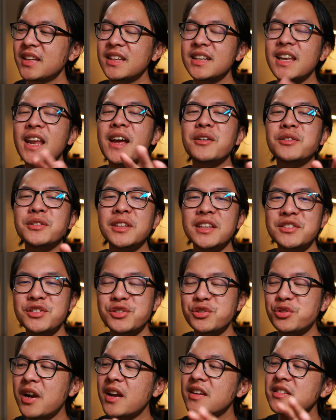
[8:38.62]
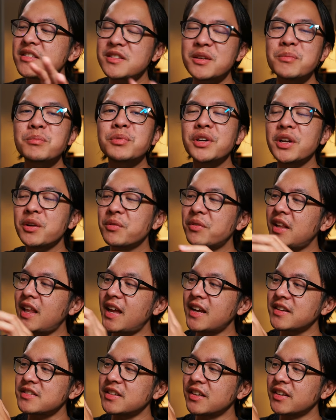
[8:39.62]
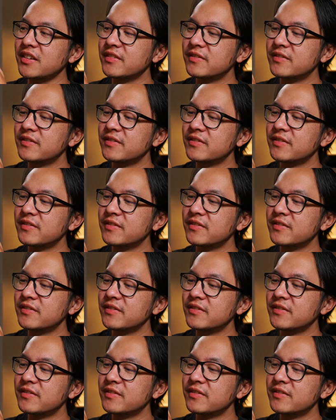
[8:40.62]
Now let's try simple and relaxing.